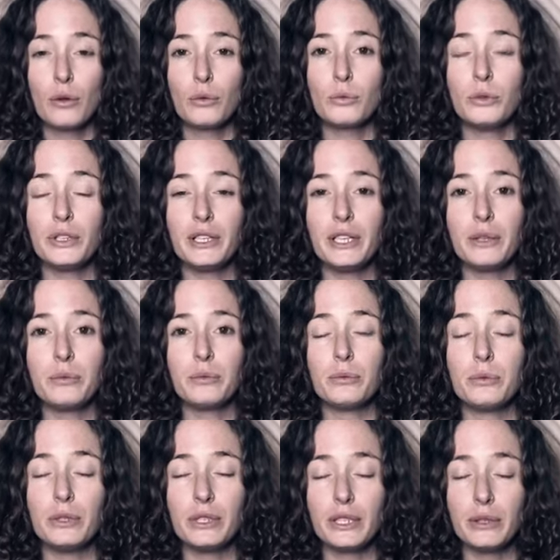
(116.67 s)
really,
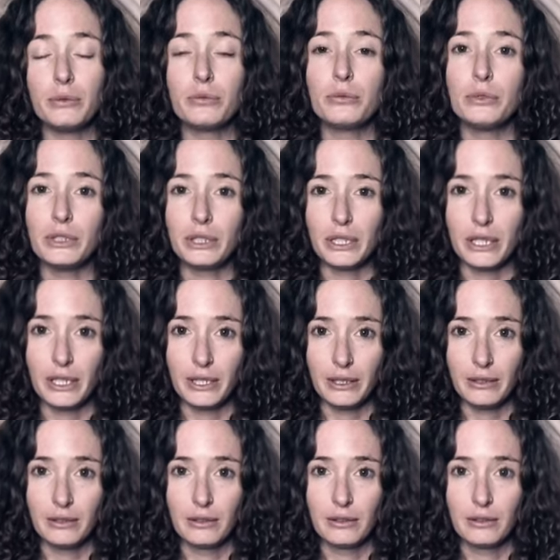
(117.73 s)
really, really
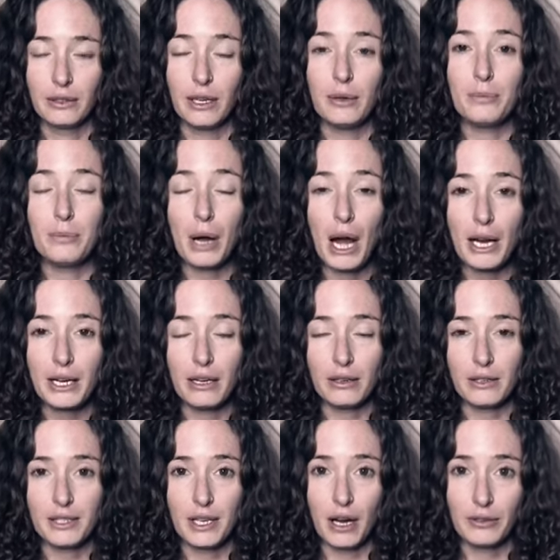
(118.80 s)
embody
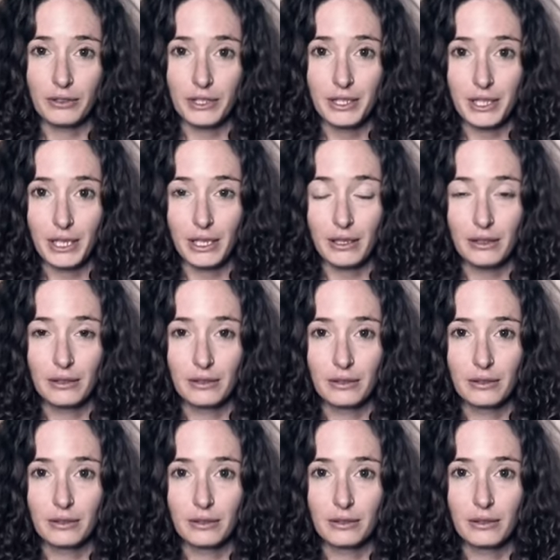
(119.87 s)
our sovereignty
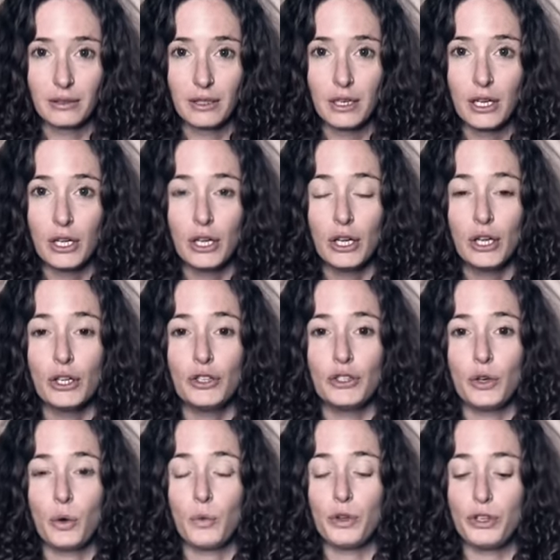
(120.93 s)

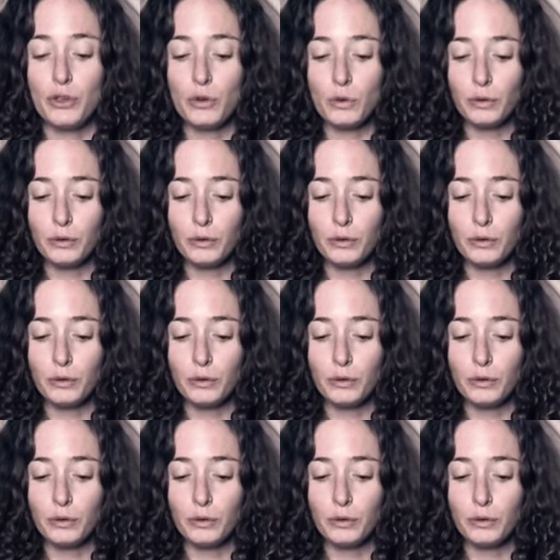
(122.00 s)
so when you